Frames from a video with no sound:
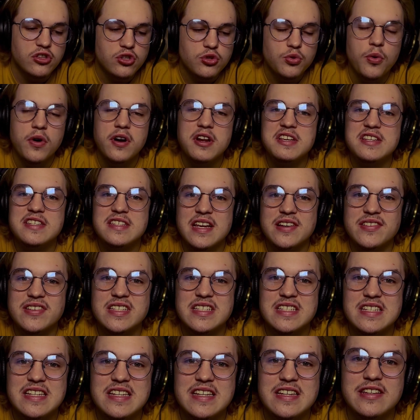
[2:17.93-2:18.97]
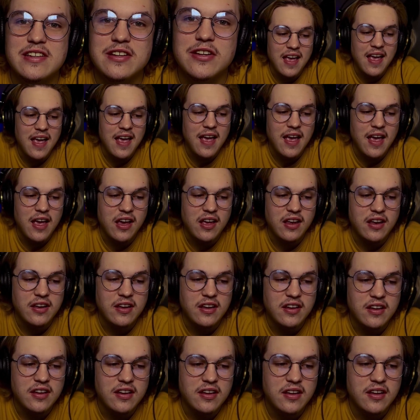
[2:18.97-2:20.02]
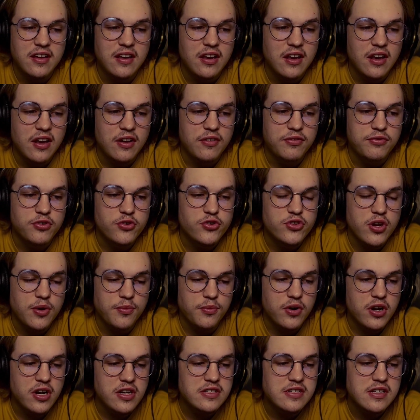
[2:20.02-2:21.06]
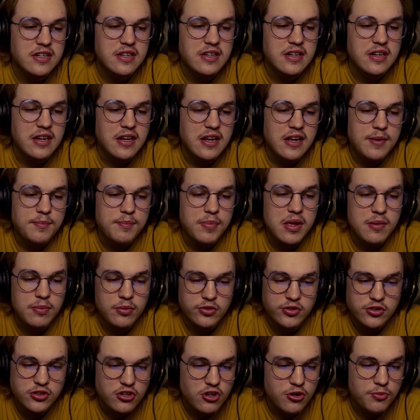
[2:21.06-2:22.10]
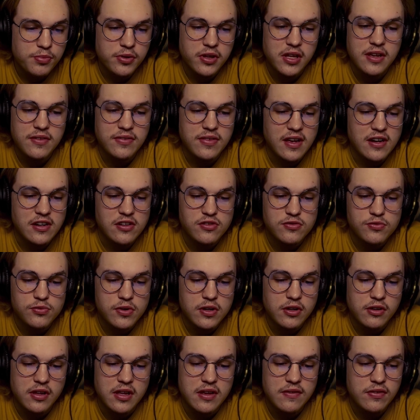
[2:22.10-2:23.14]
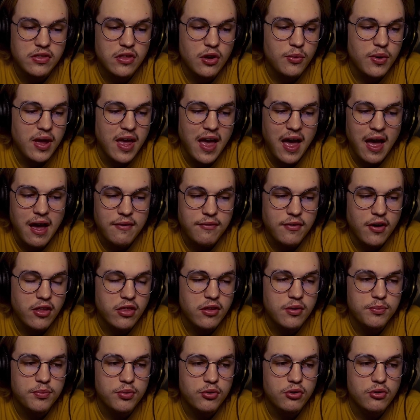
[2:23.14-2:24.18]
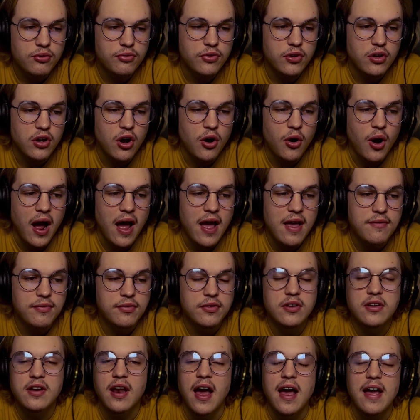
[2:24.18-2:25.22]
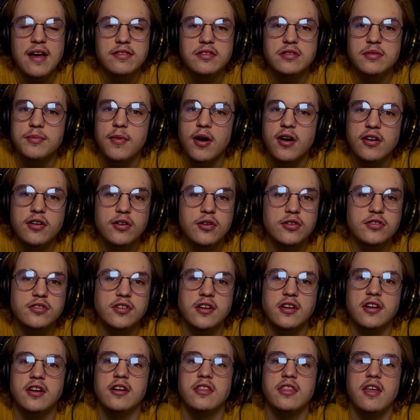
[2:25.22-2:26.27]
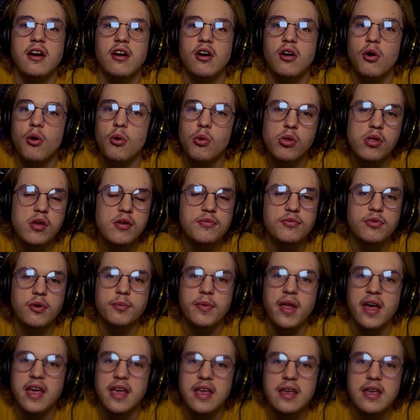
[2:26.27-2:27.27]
2017, and for some reason, people still believe that it's real, even though we have other proof. You know, I have some articles on here that are only from like